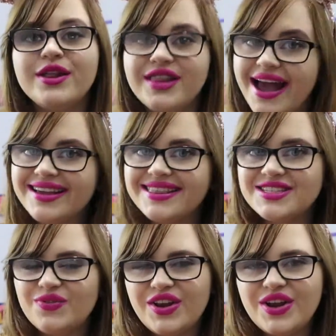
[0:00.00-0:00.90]
Like
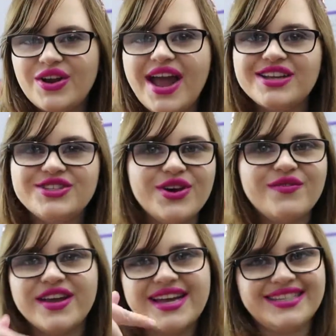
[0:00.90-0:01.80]
this video and
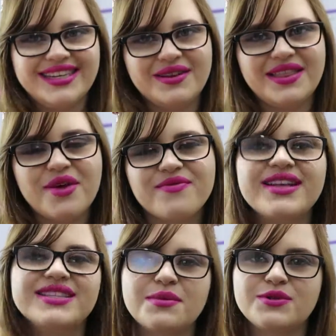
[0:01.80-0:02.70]
don't forget to click that
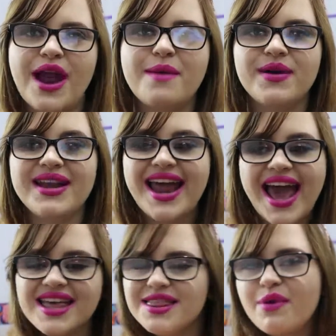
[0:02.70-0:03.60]
red subscribe button
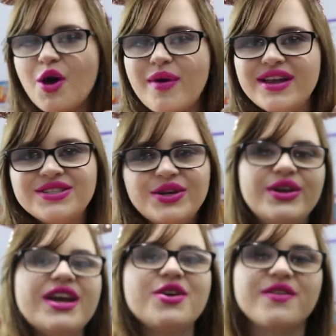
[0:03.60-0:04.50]
and the bell button so
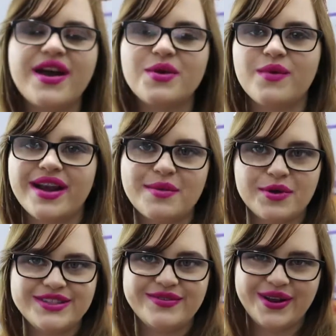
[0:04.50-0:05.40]
you get notified when I
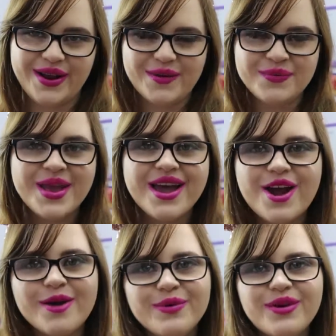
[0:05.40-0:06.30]
post a video.
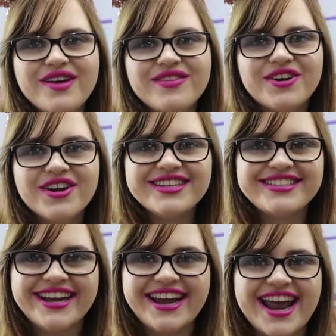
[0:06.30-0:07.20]
Hope you all have a great
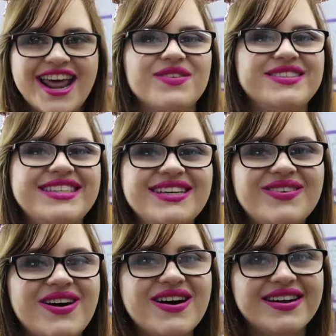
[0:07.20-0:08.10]
day and I'll see
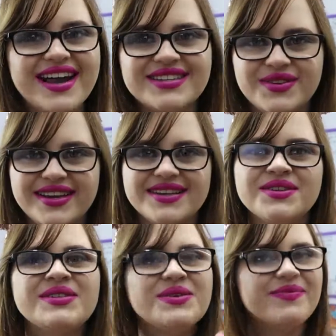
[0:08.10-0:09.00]
you all next week.
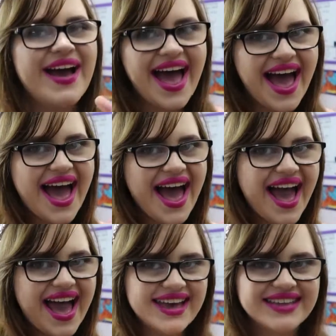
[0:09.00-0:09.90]

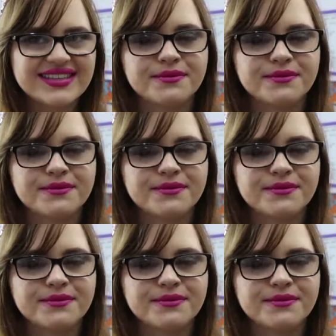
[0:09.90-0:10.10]
Bye!